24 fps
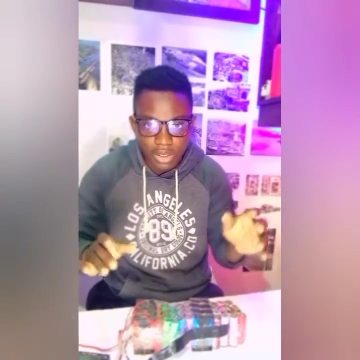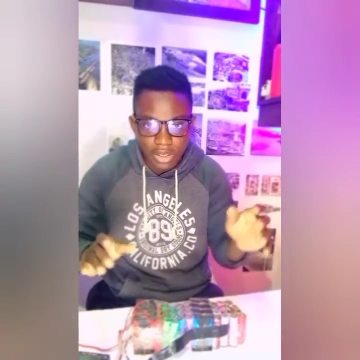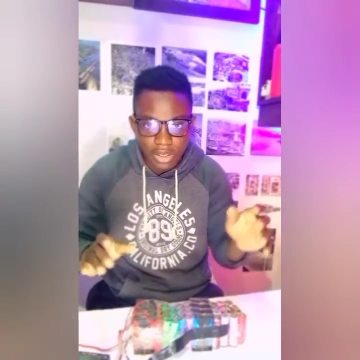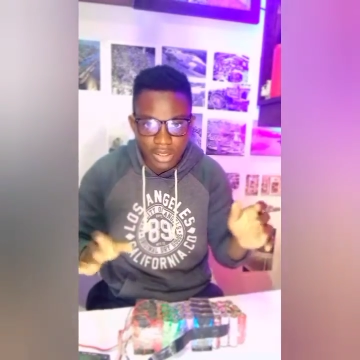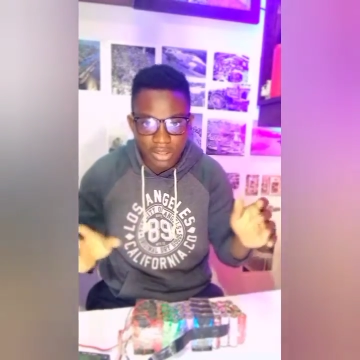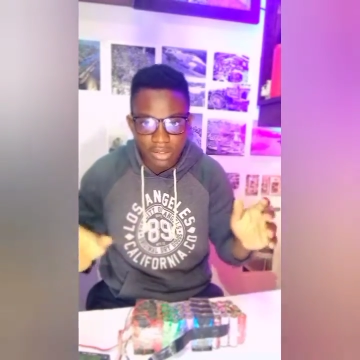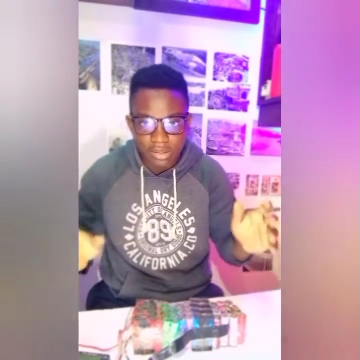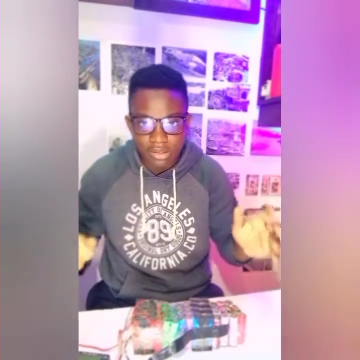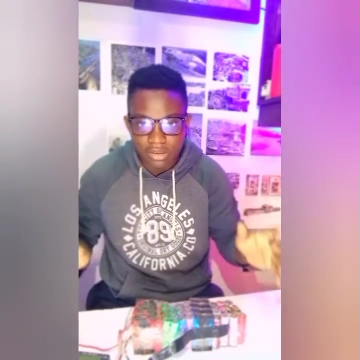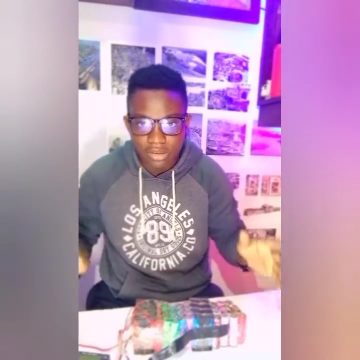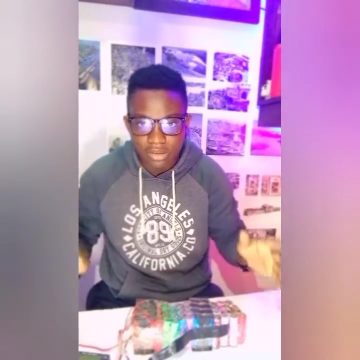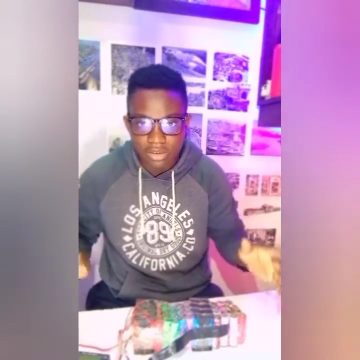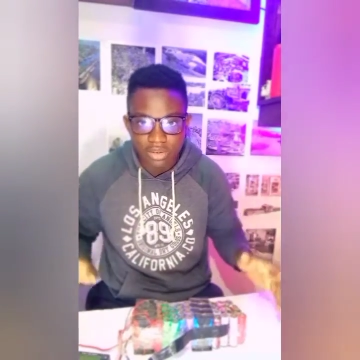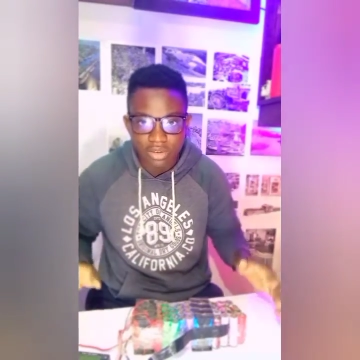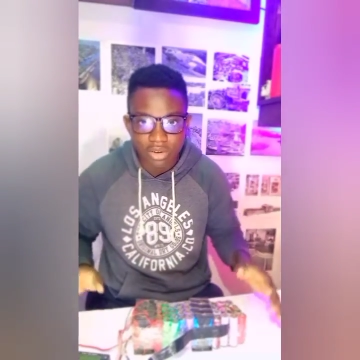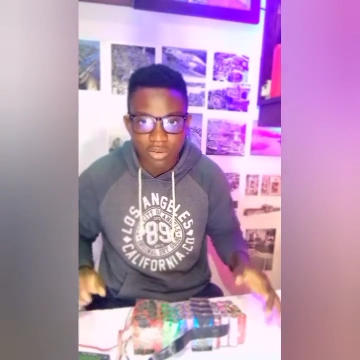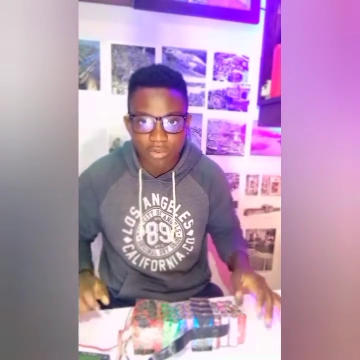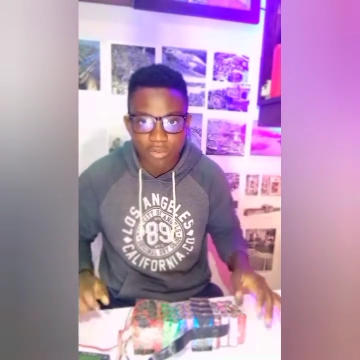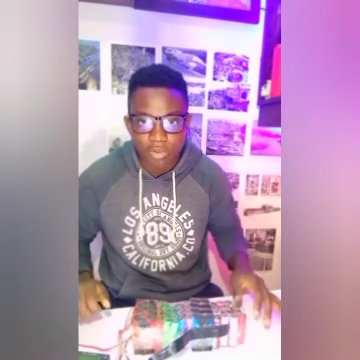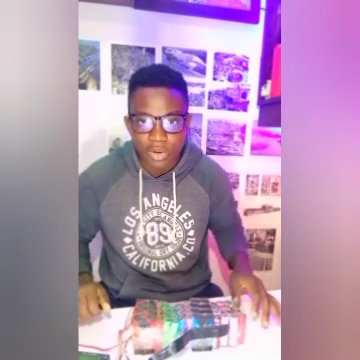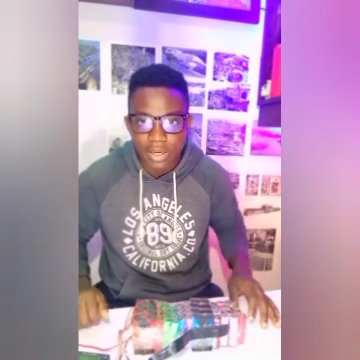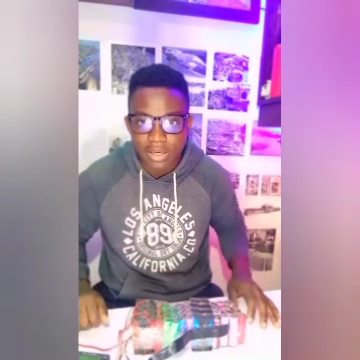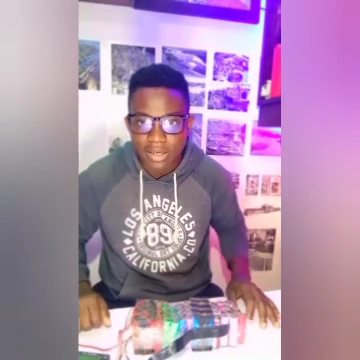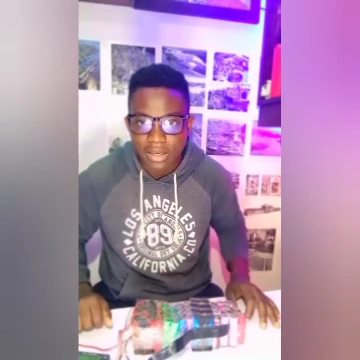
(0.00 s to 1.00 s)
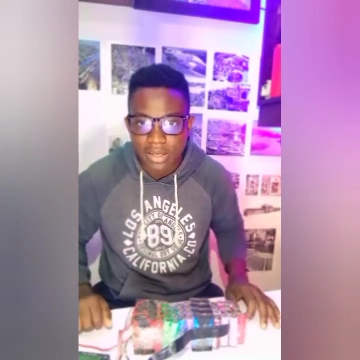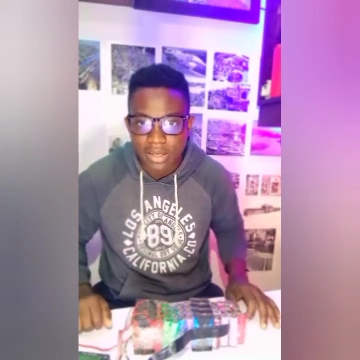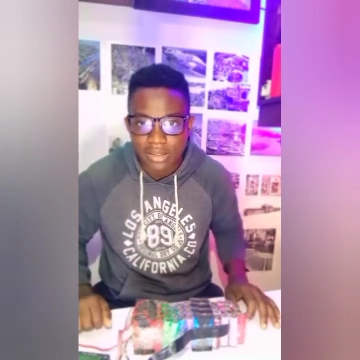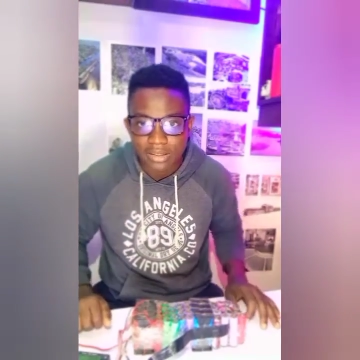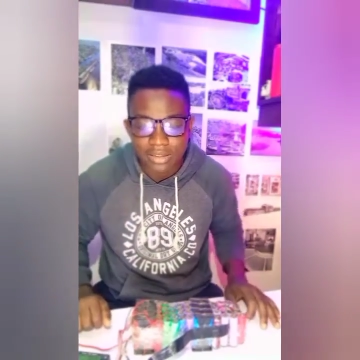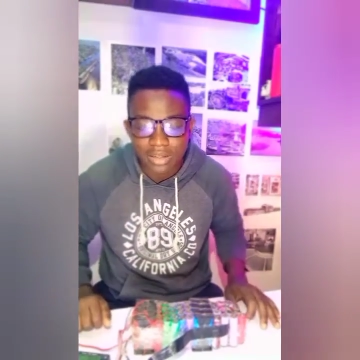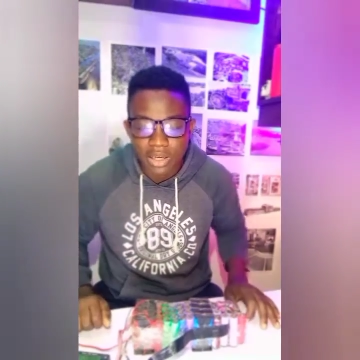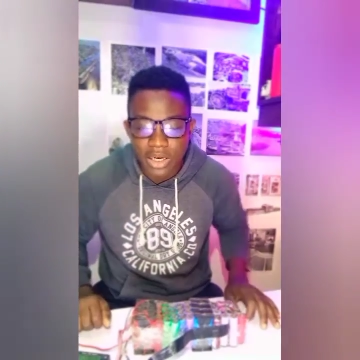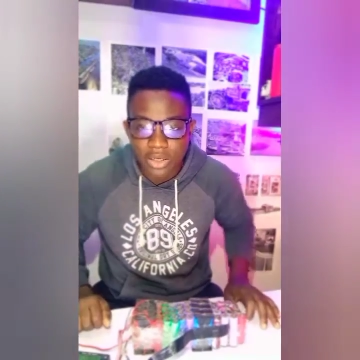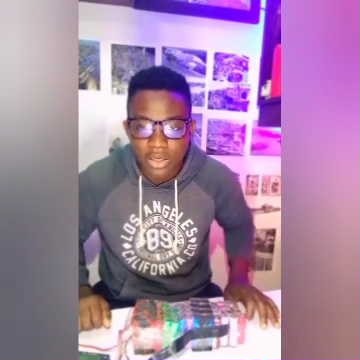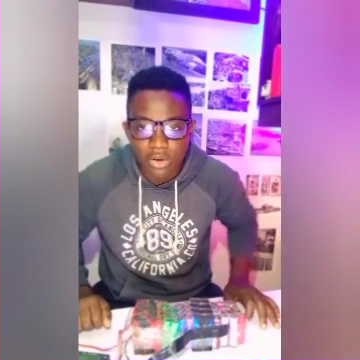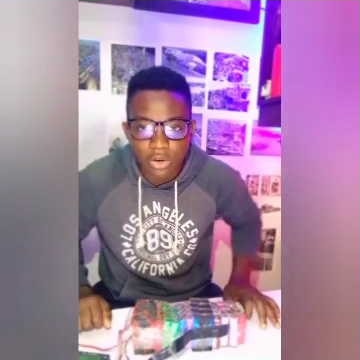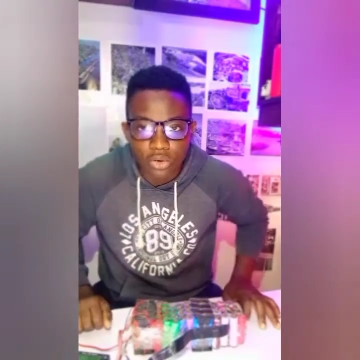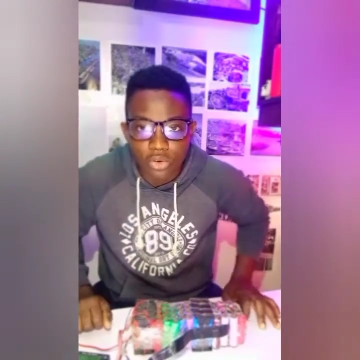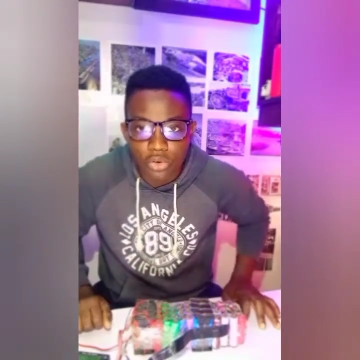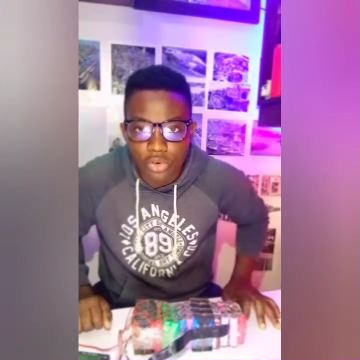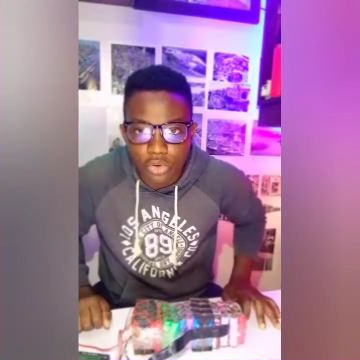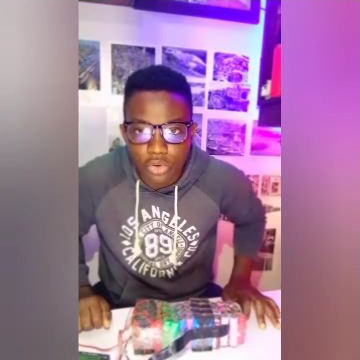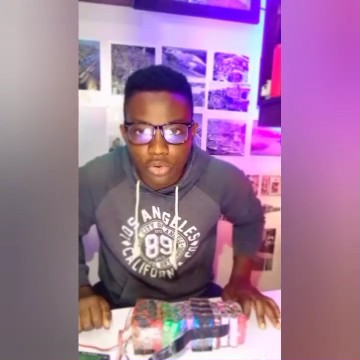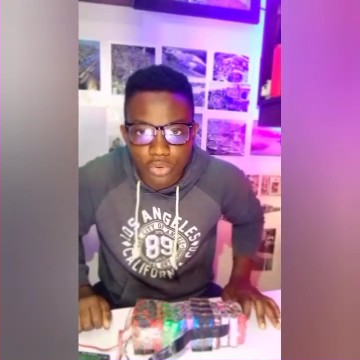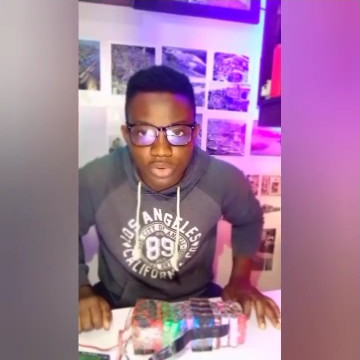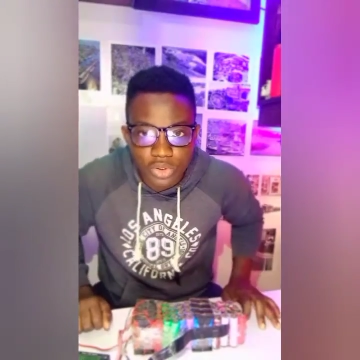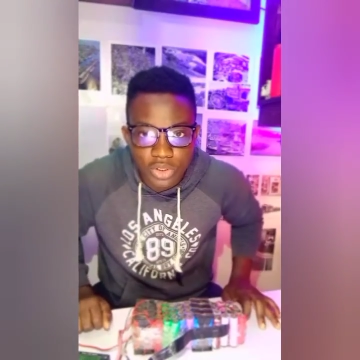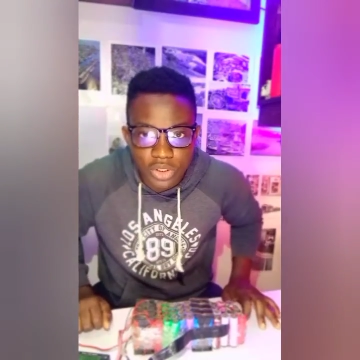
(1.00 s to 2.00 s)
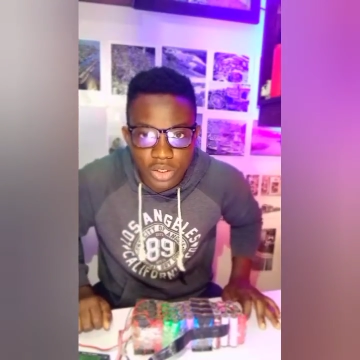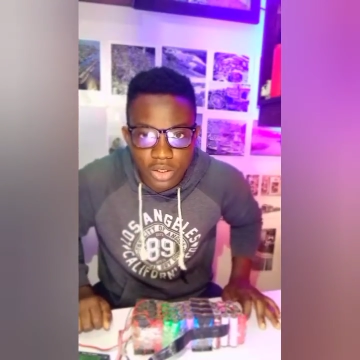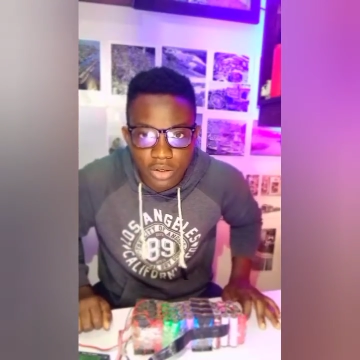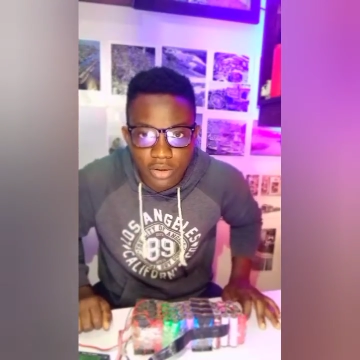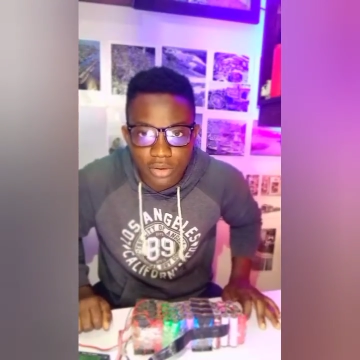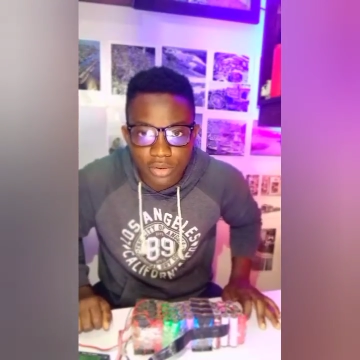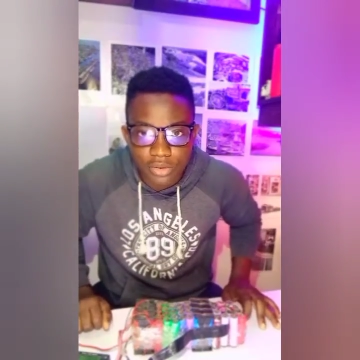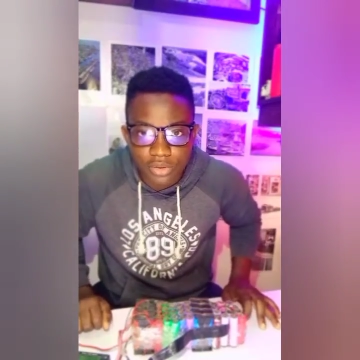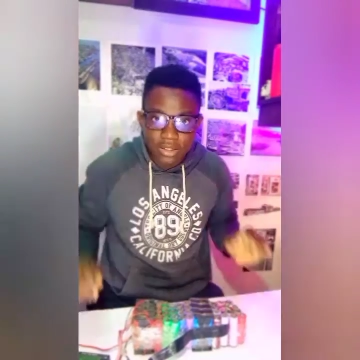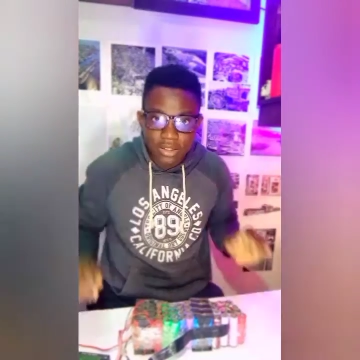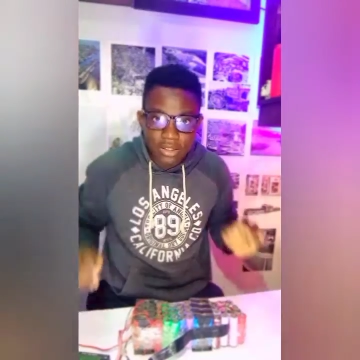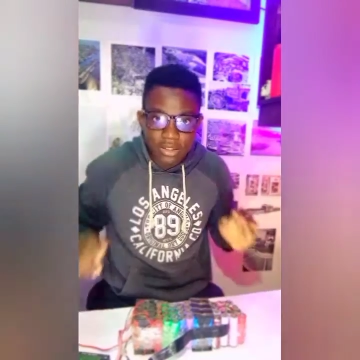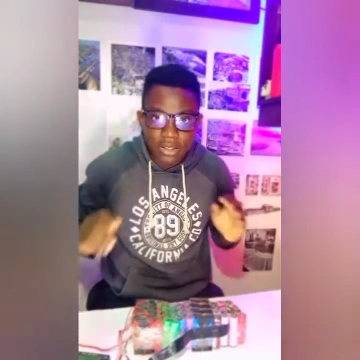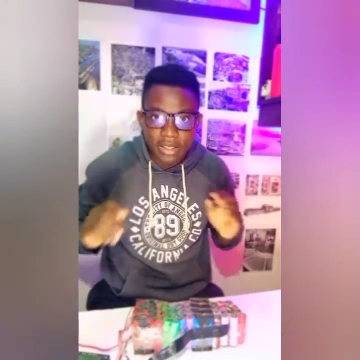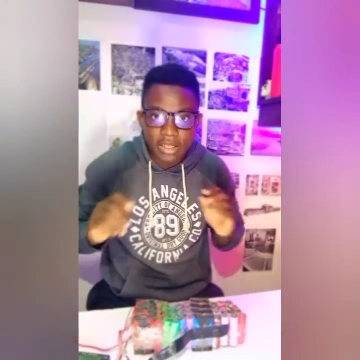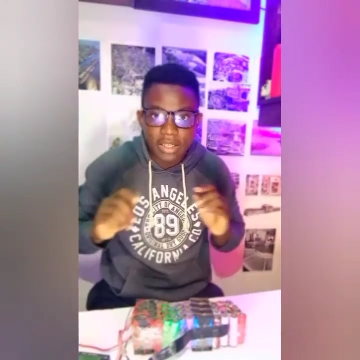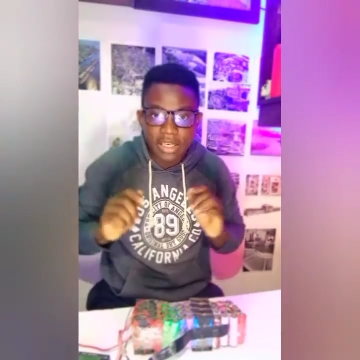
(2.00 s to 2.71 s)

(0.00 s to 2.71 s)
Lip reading: and stuff like that. They are not new cells.